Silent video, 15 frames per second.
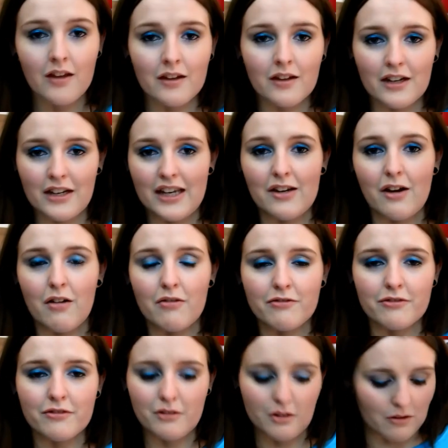clean
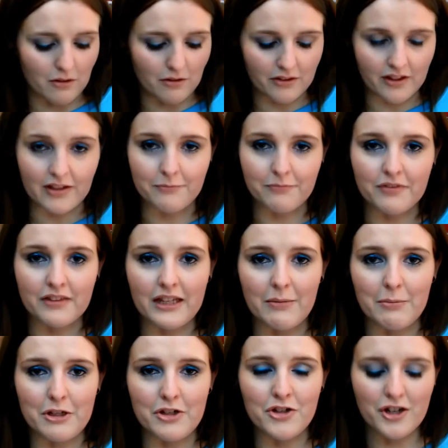off all the
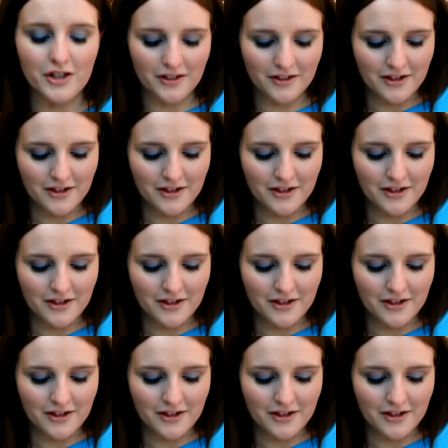damage.